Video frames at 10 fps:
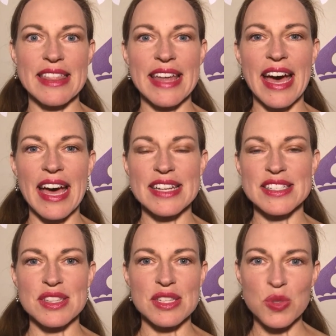
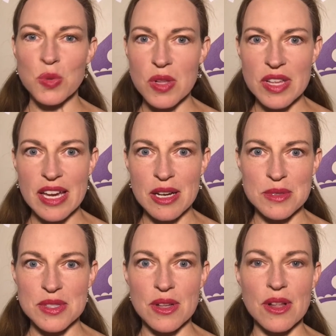that the school
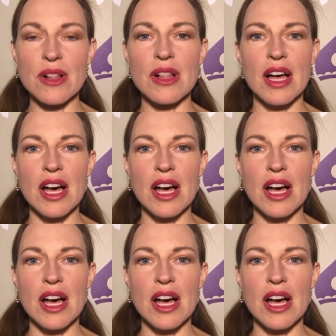council,